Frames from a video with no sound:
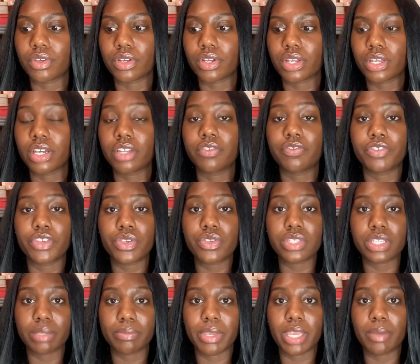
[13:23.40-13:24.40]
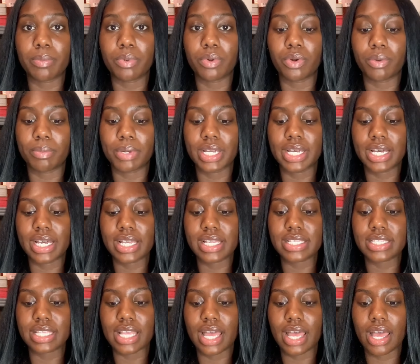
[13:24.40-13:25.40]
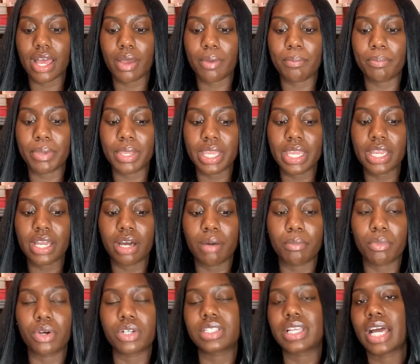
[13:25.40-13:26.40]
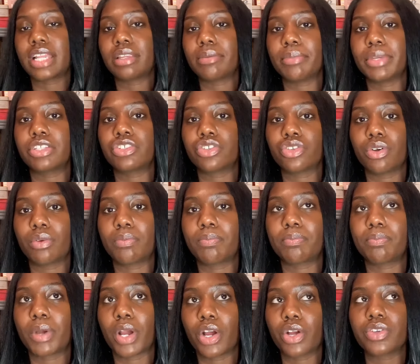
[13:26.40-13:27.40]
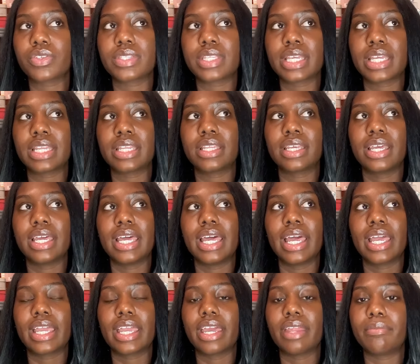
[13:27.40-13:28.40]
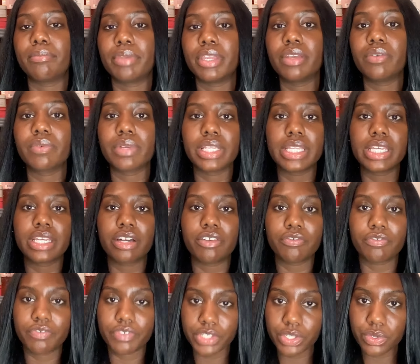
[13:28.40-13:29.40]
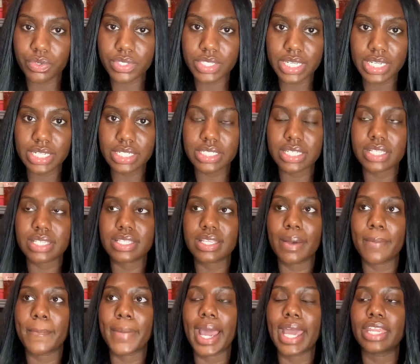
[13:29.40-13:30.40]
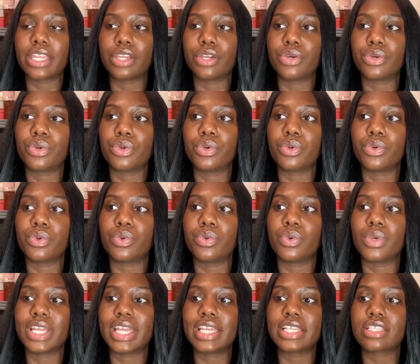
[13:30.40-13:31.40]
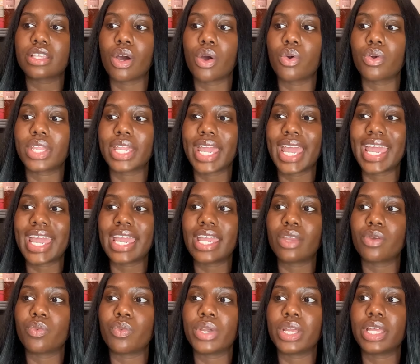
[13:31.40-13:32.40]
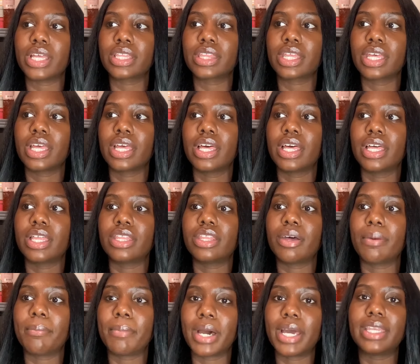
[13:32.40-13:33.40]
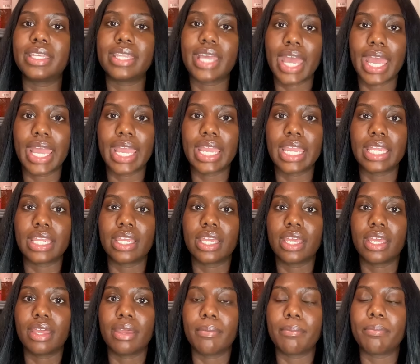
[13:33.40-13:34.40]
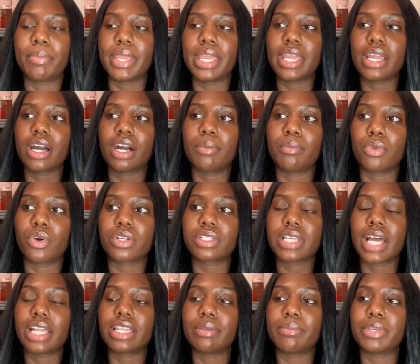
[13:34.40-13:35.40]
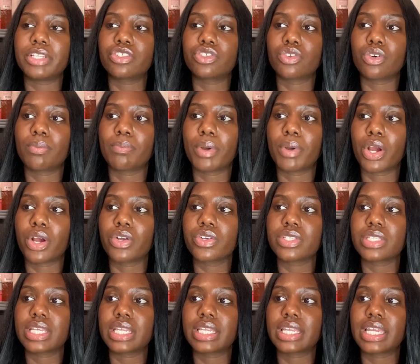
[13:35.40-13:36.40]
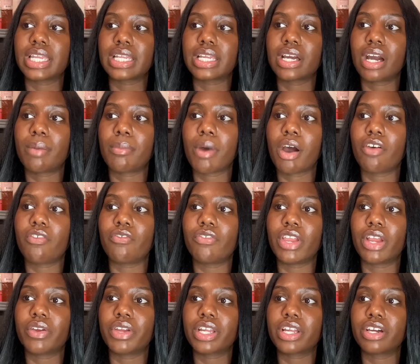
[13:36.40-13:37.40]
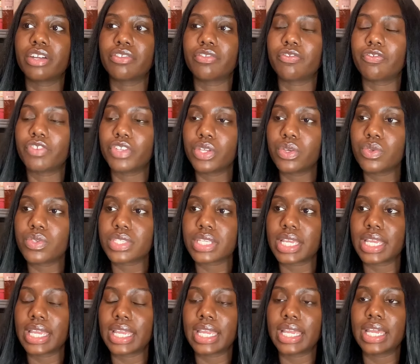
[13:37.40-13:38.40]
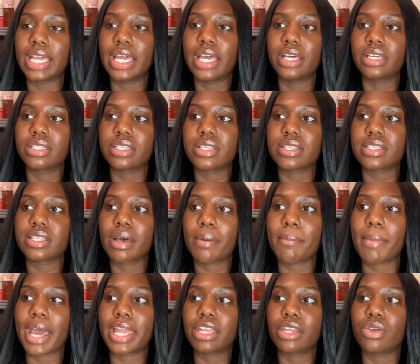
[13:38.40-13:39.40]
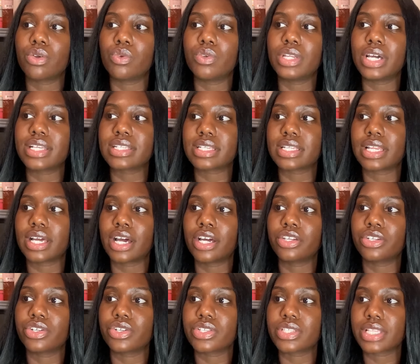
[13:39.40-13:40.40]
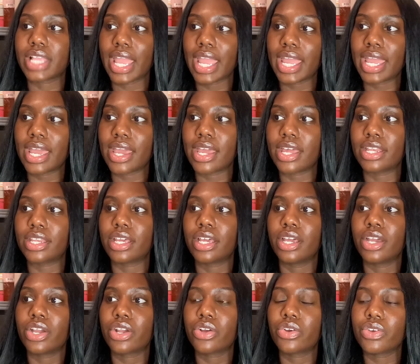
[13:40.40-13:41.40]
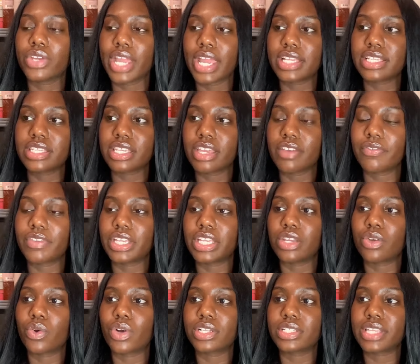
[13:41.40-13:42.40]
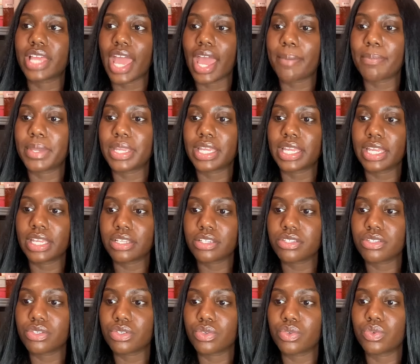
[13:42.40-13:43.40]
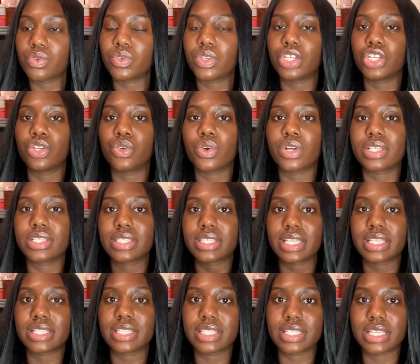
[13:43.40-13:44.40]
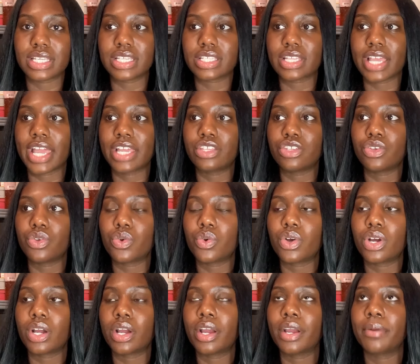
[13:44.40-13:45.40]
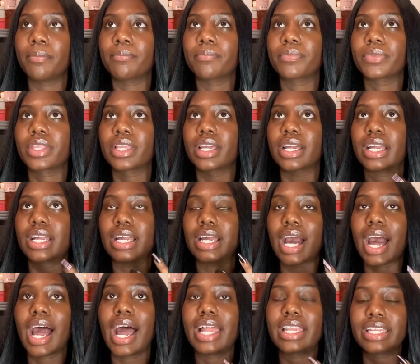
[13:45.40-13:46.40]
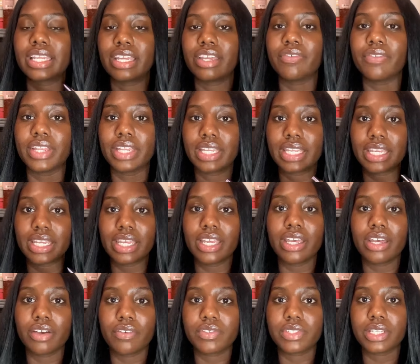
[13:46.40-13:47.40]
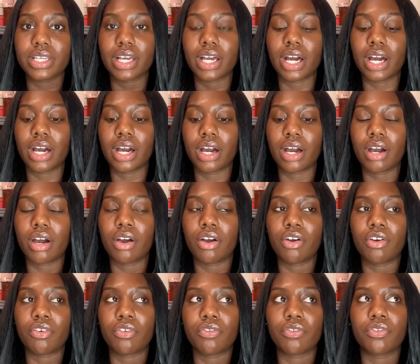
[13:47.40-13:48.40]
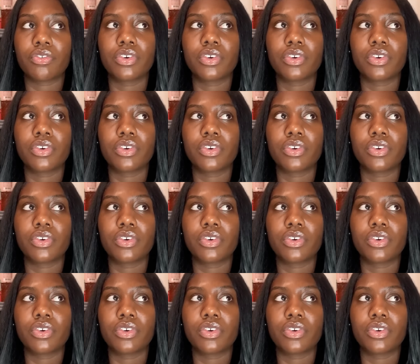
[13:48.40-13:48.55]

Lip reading: confusing people, because being a multidimensional person can be really confusing to somebody who is okay with the mundane. Being a multidimensional person can come off very confusing to somebody who doesn't understand creativity or tapping into your senses and your God-given gift of